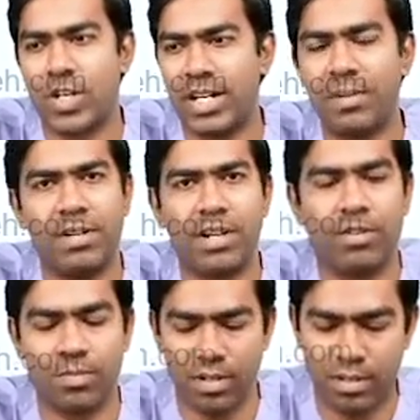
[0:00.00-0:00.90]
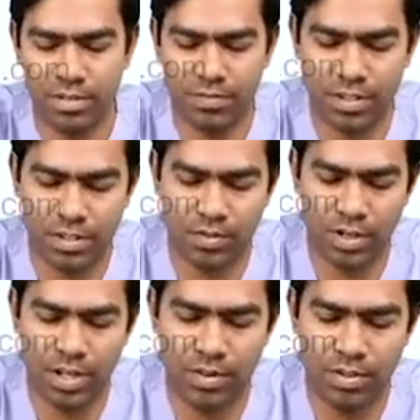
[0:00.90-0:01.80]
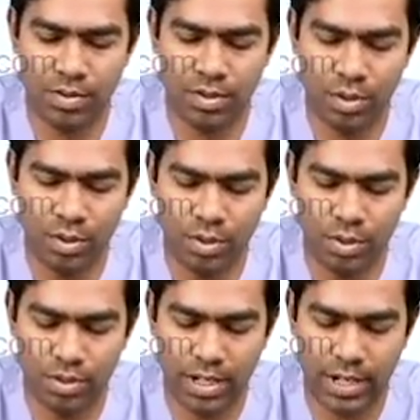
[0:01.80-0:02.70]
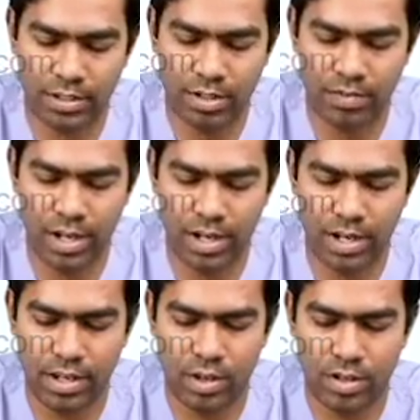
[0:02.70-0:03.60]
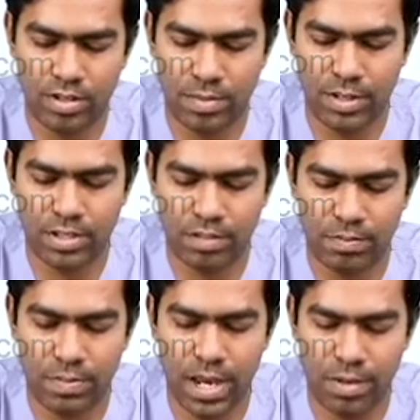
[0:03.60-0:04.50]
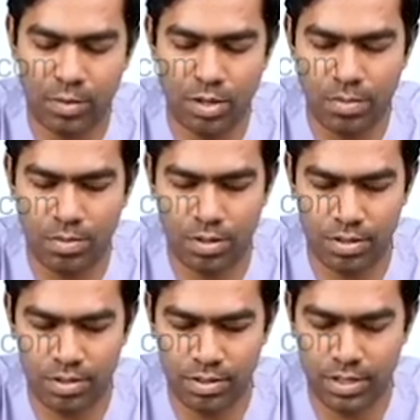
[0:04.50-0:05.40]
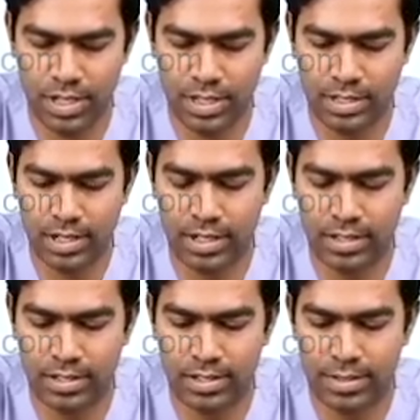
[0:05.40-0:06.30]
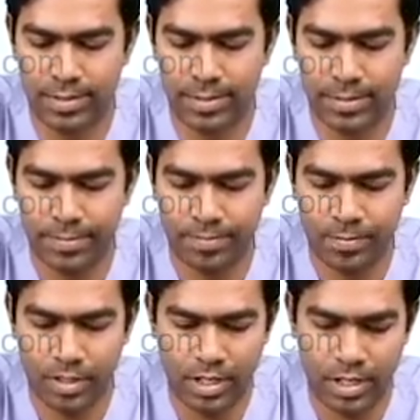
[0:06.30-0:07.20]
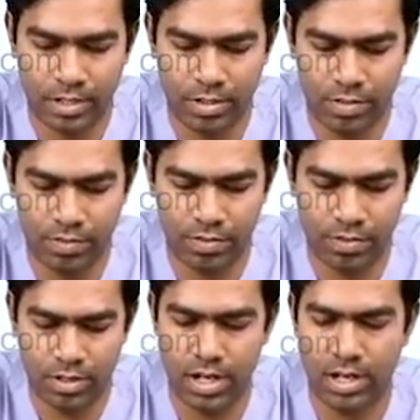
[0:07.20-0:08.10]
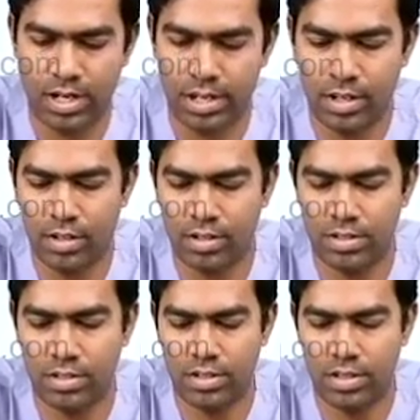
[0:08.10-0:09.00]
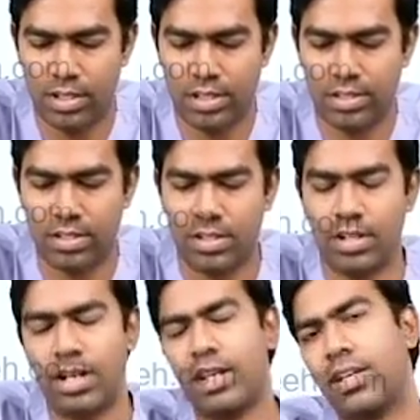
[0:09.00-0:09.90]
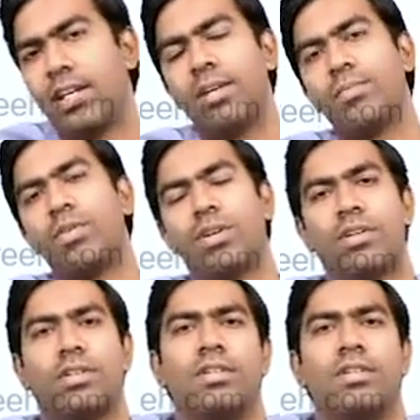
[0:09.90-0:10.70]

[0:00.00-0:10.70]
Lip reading: Treatment, remember, first of all, you have to know correction of underlying cause remains of paramount importance in SADH. Correction of underlying cause is really, really important.